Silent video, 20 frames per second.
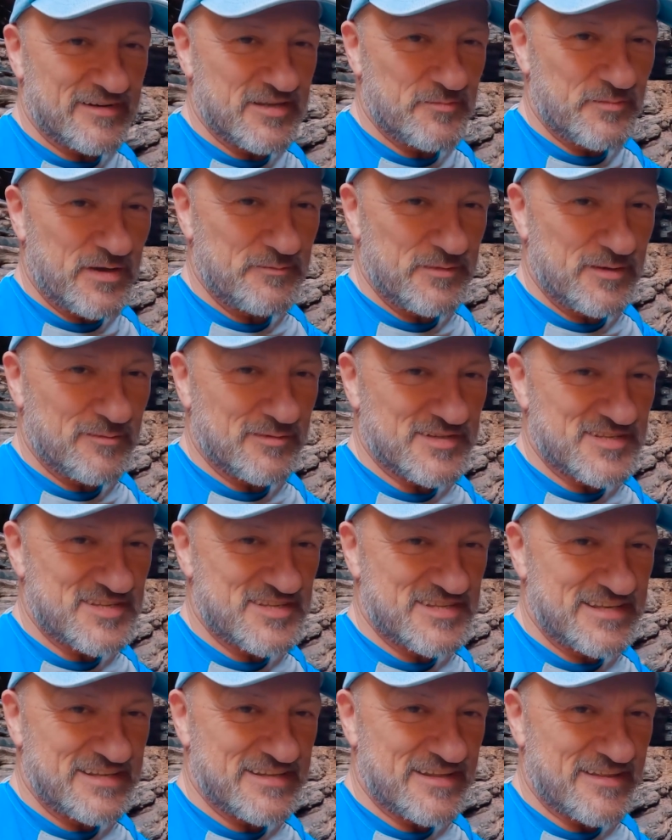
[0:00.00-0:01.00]
You might be able to
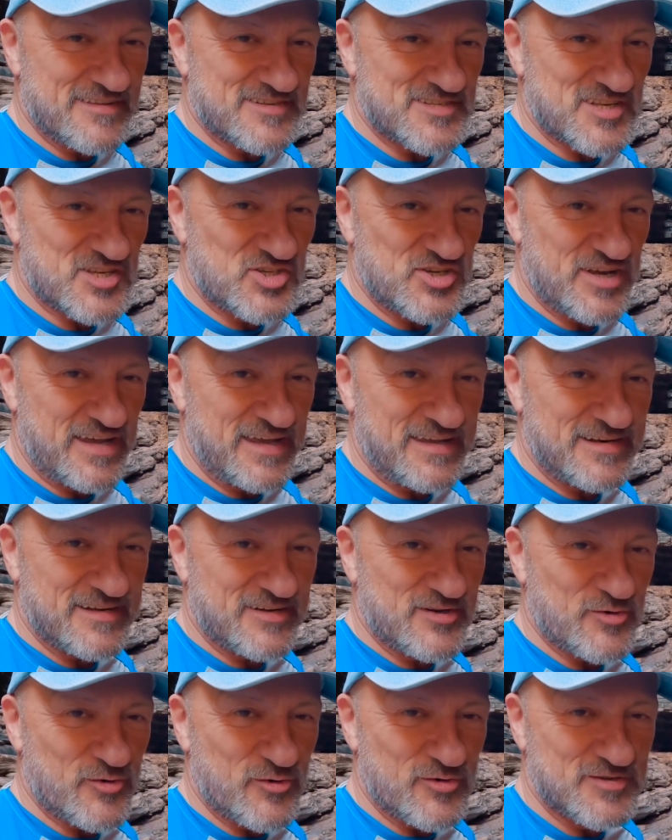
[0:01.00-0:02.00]
see that there's a chain
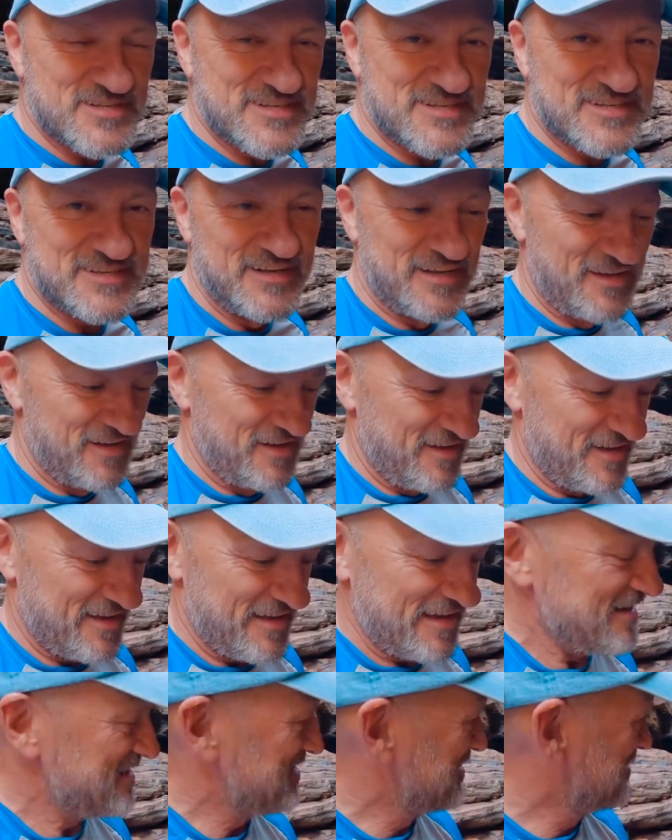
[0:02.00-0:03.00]
across,
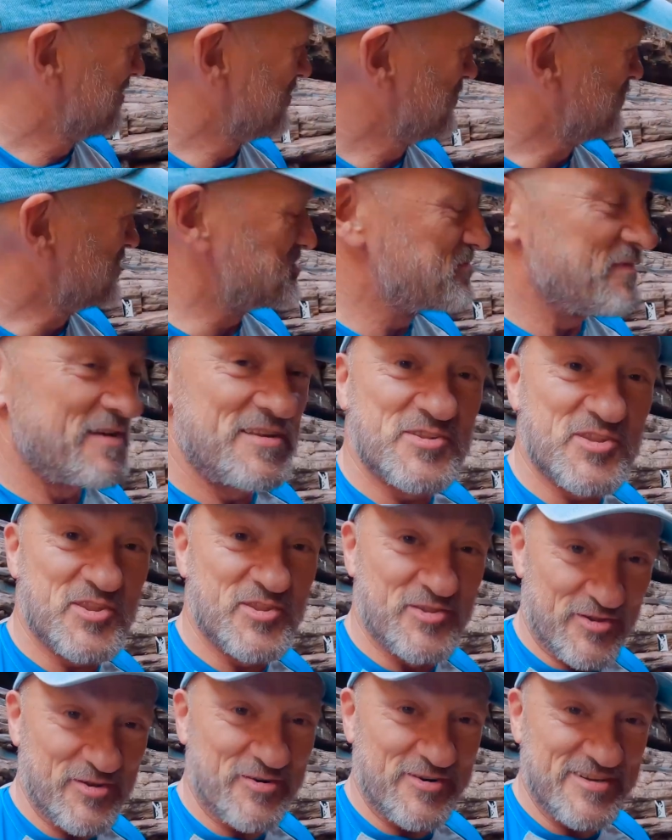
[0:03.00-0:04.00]
which means
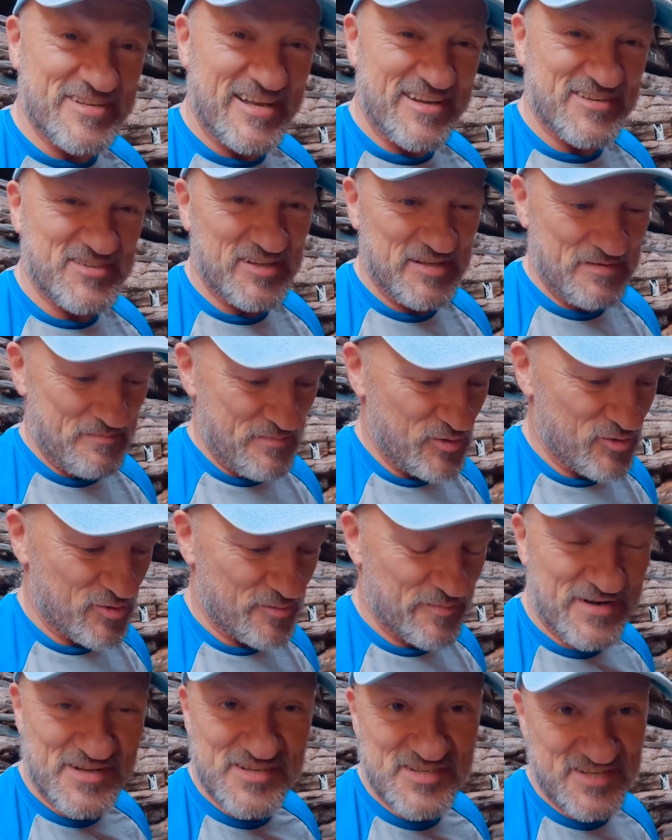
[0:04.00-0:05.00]
there is actually more,
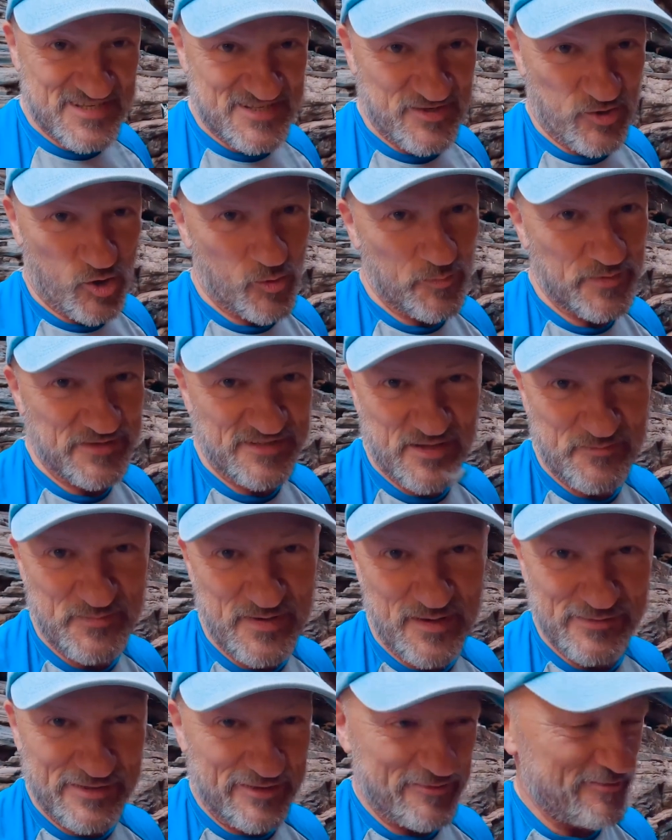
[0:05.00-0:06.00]
but it's just not open to the
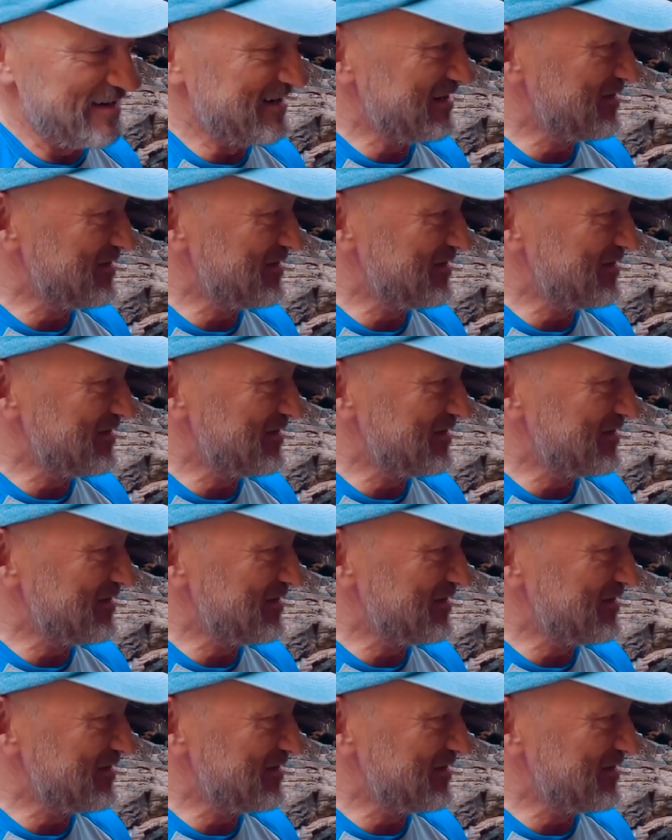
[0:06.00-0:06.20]
public right